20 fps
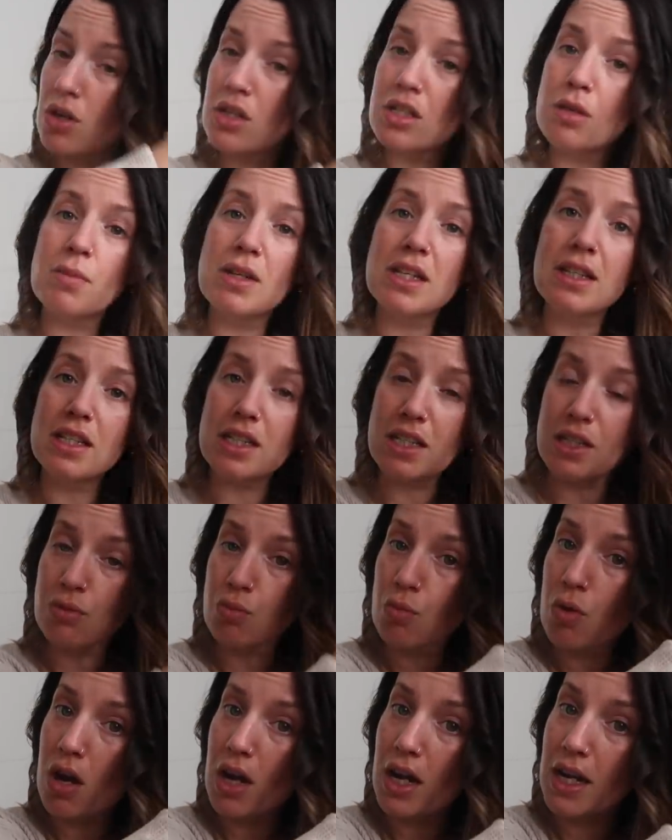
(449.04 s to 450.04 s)
possibly this is
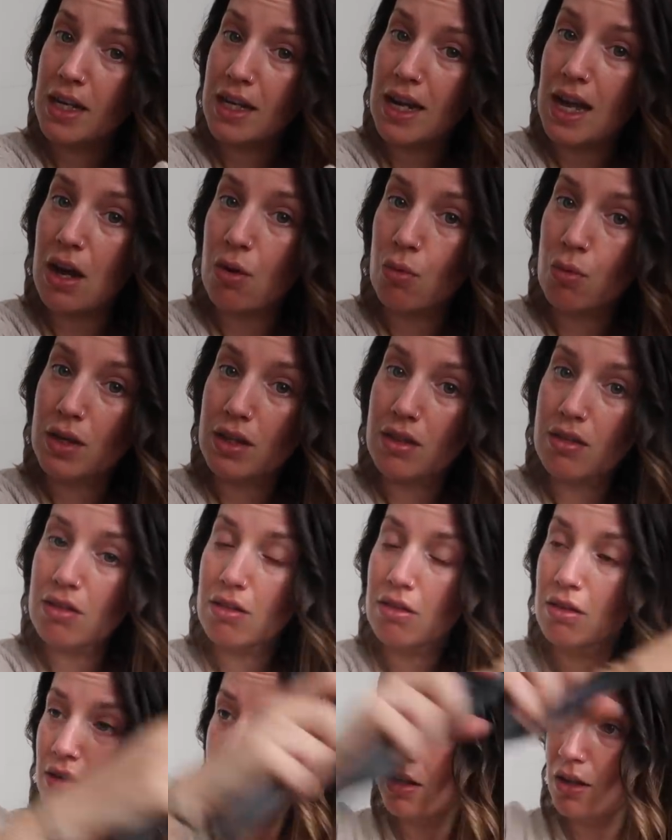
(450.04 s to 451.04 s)
why now with
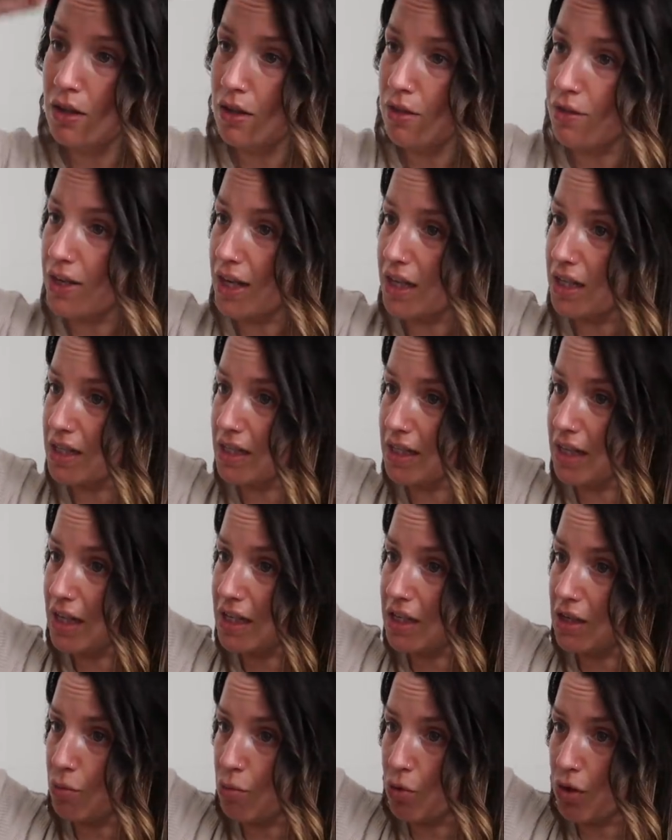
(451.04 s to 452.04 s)
the
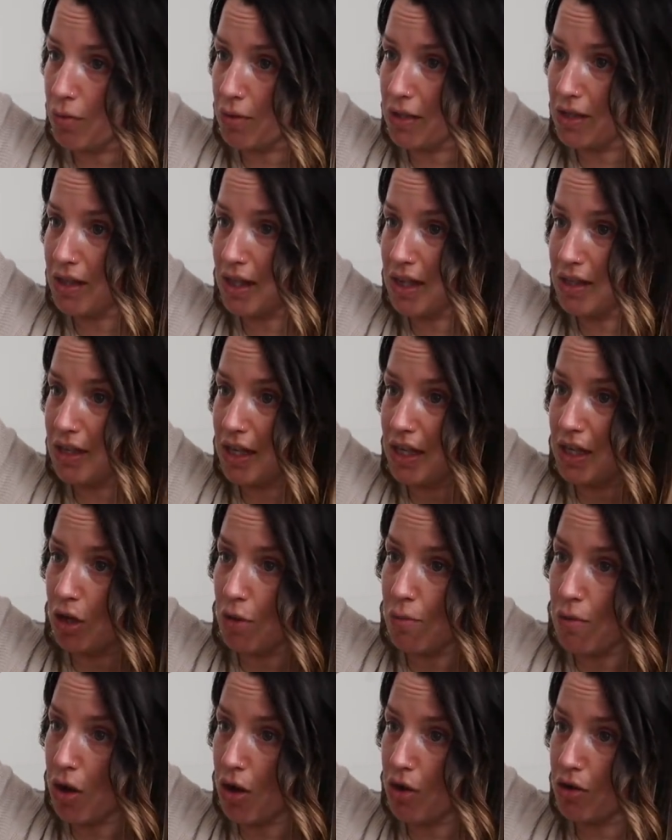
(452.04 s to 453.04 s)
antenatal appointments they're saying
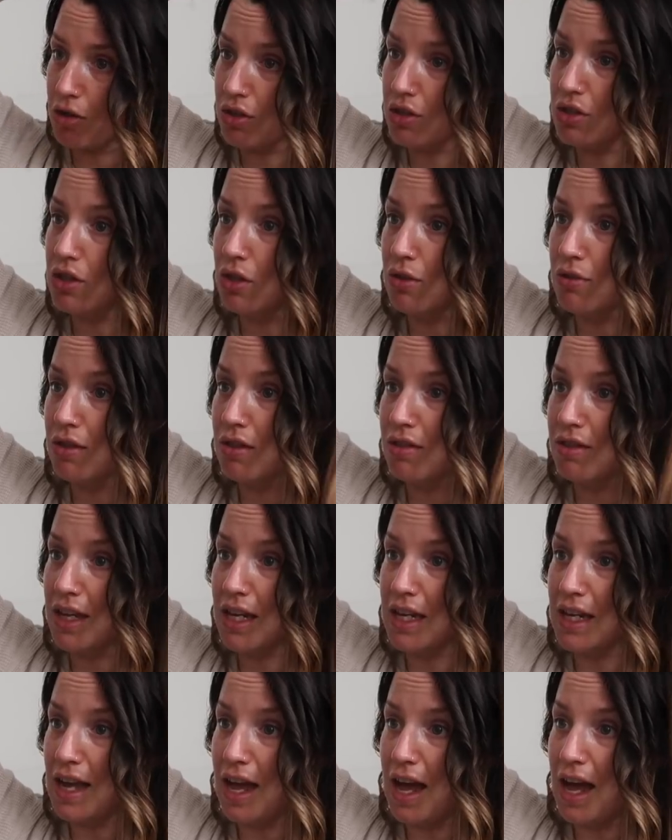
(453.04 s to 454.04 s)
no partners, so that
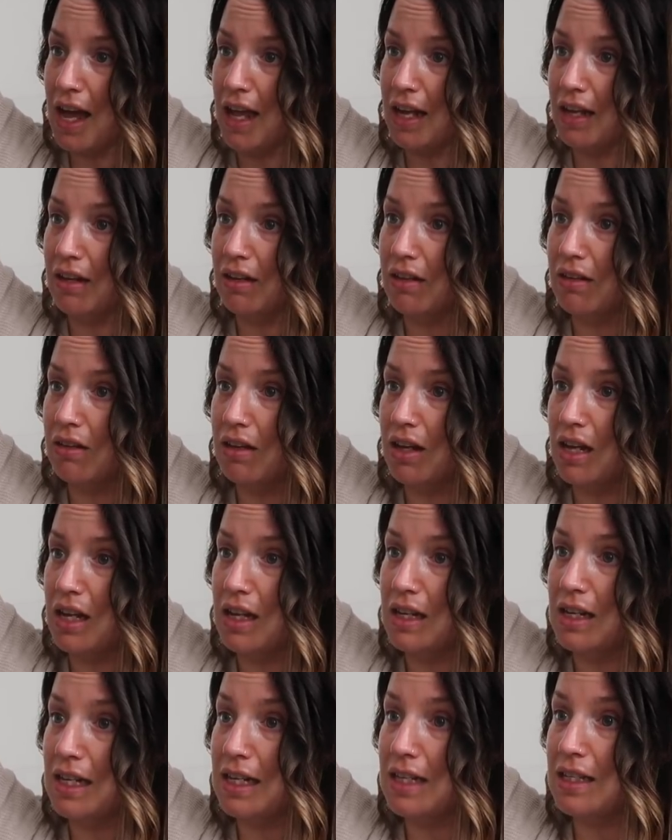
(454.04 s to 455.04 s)
they can
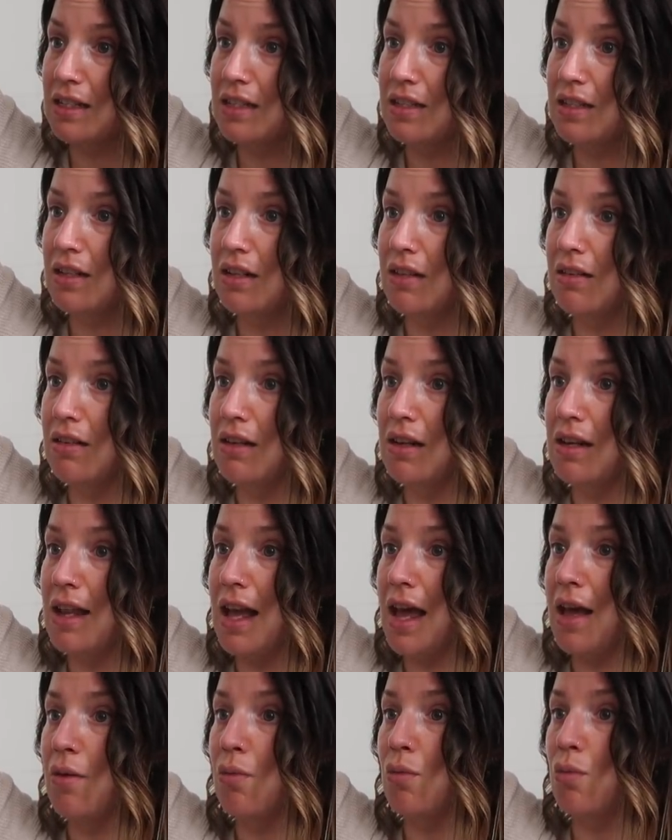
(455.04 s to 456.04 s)
at least
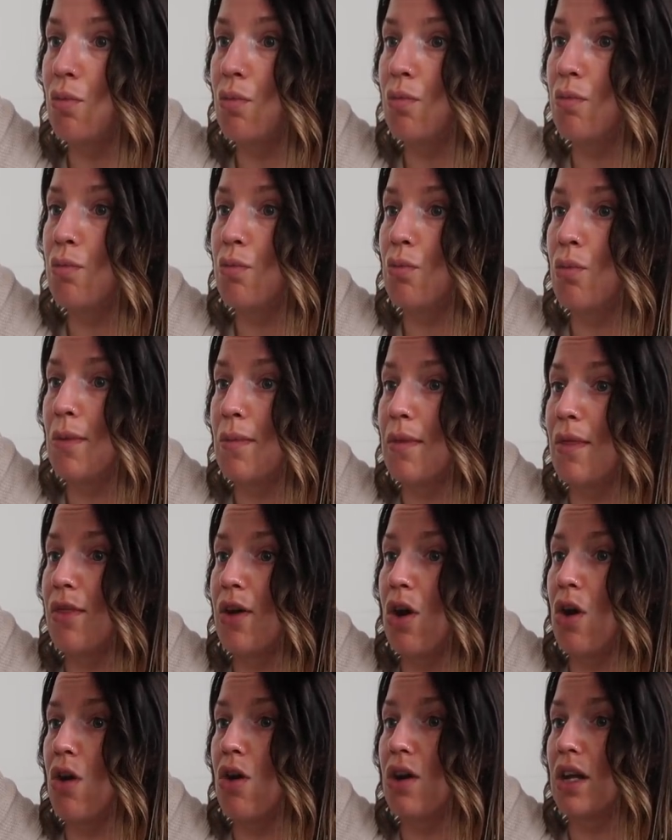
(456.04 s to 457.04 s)
let women
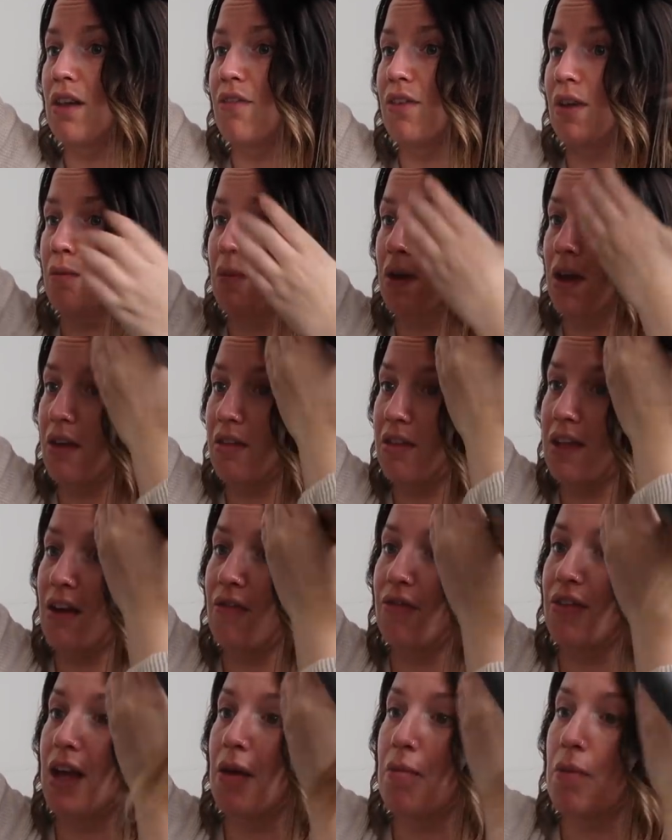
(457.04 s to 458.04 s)
that are giving birth
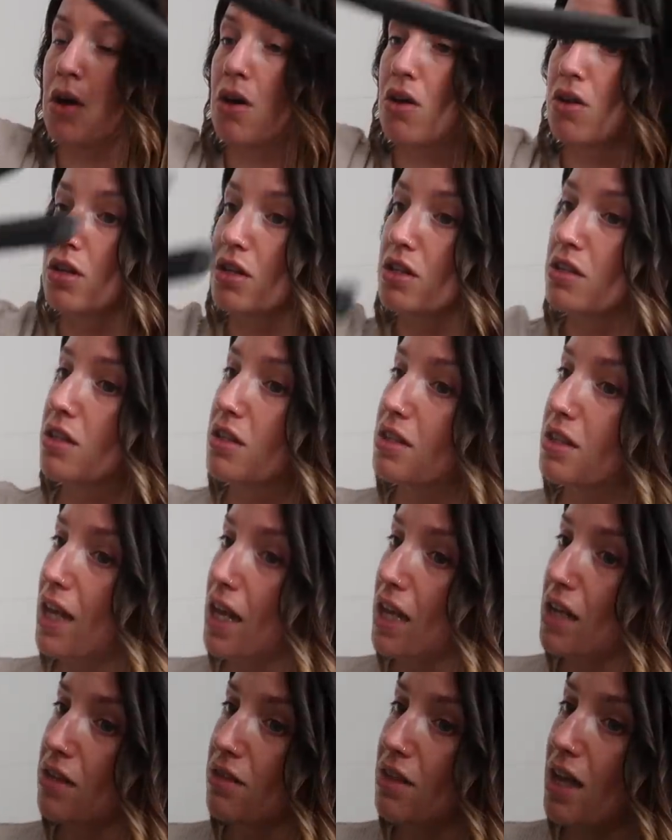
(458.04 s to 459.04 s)
have their partners, because
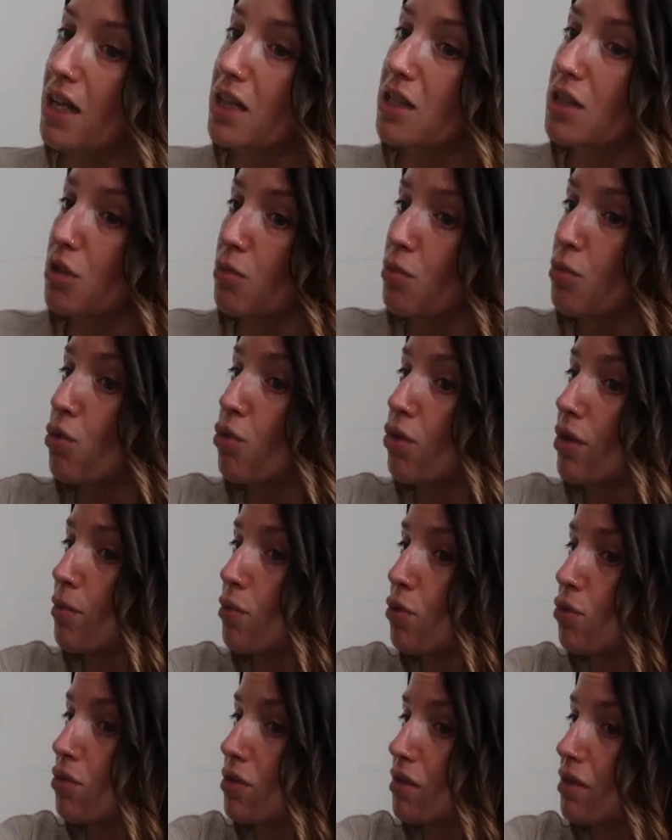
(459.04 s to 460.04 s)
that, that's the more
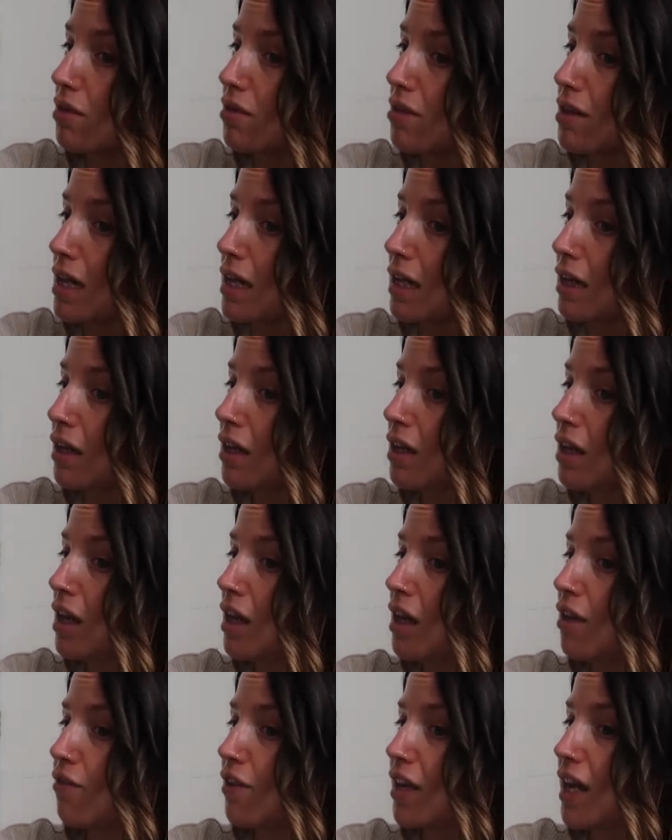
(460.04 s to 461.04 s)
important thing.
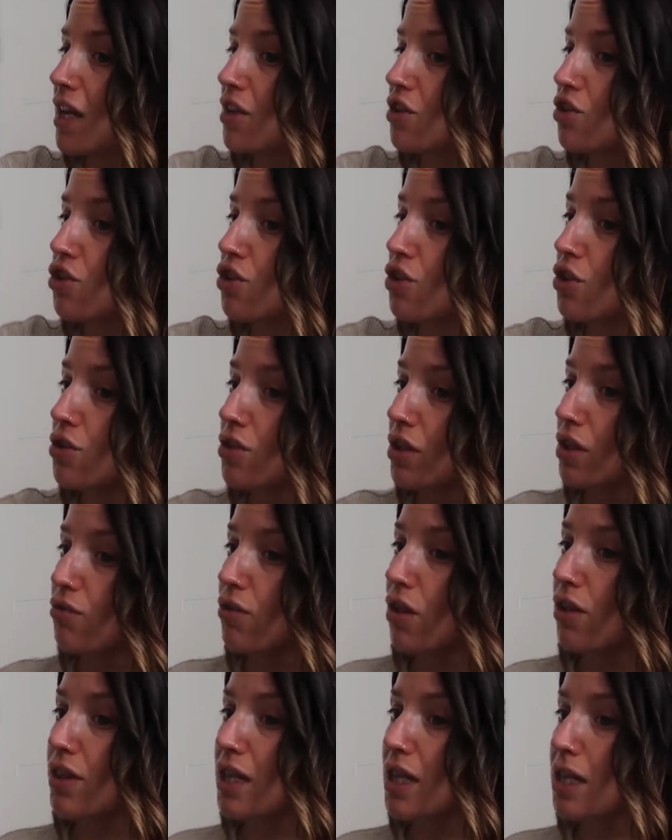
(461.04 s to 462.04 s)
If I had to choose, I'd
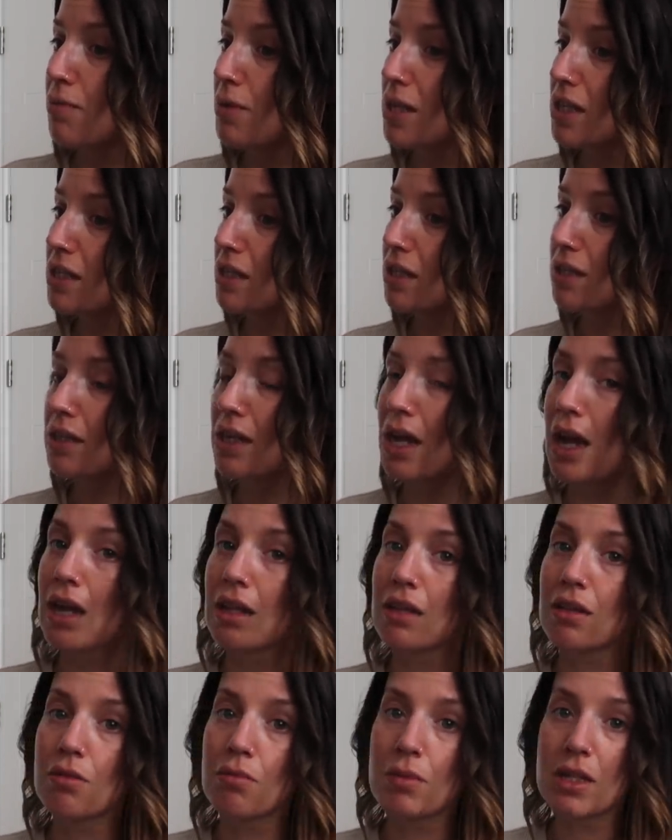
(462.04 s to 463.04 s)
rather he miss the
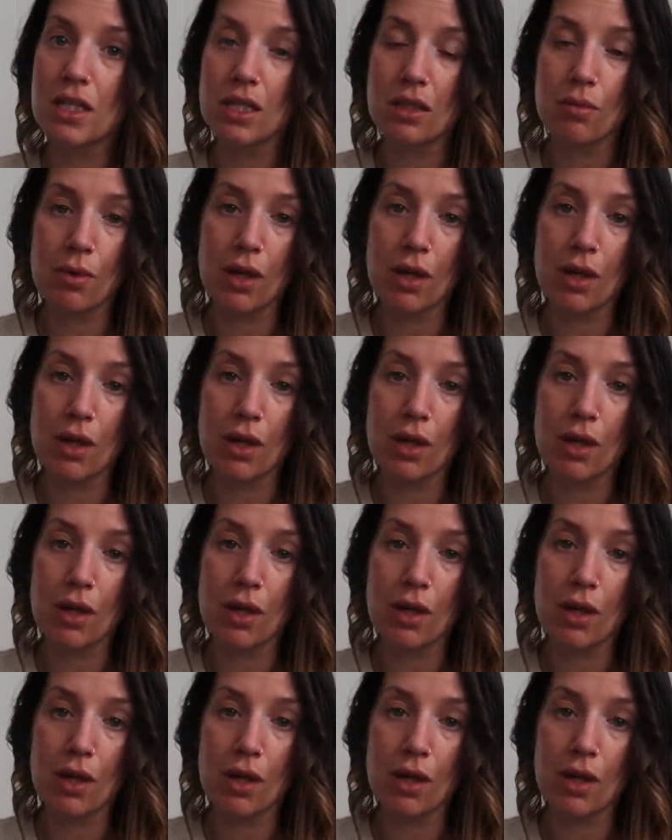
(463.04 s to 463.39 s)
scan than miss the